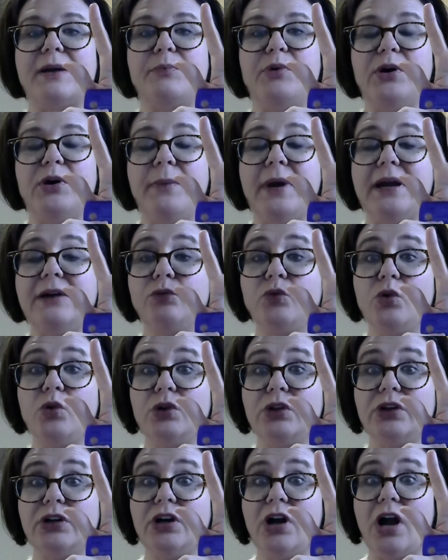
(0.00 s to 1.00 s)
I put my
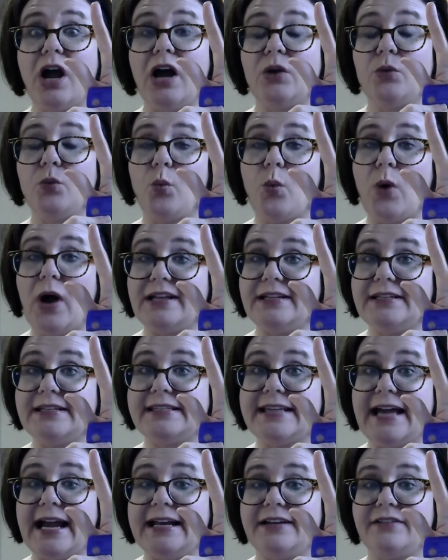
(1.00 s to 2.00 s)
ruler on one
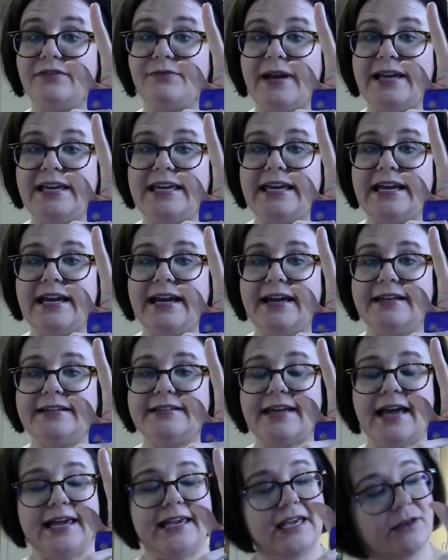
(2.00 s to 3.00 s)
side of my hand,
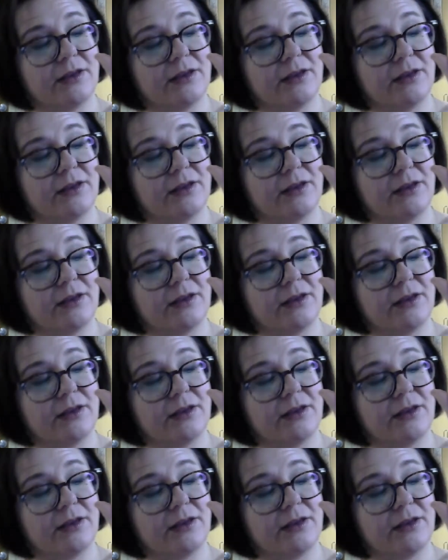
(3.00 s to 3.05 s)
I